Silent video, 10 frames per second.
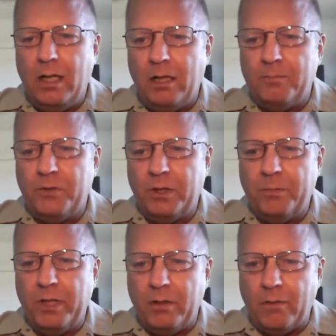Uh,
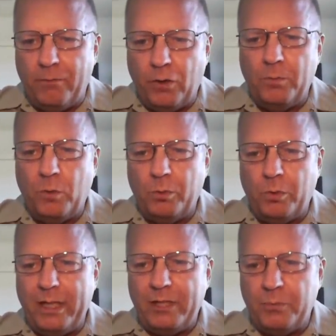something far
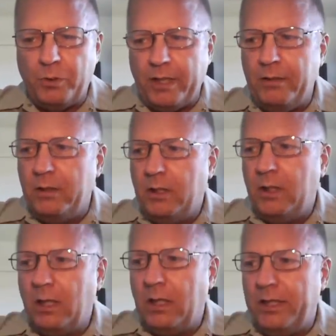more widespread,
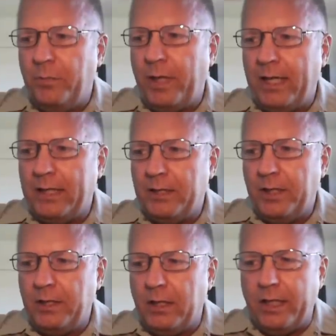uh,
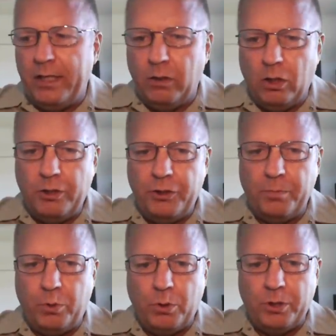impacting a
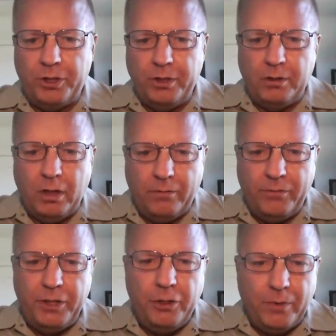larger portion
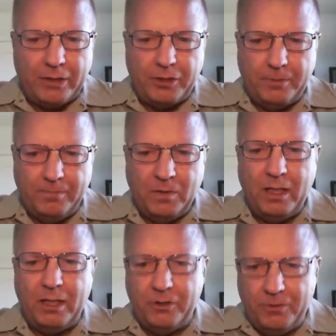of the U.S.
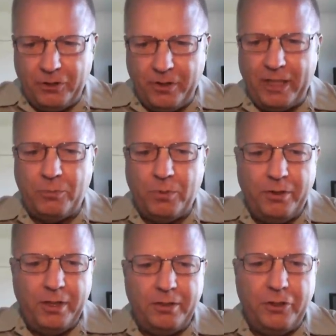Uh, so that's
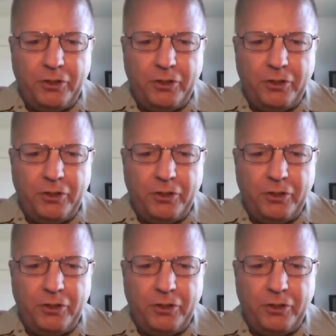where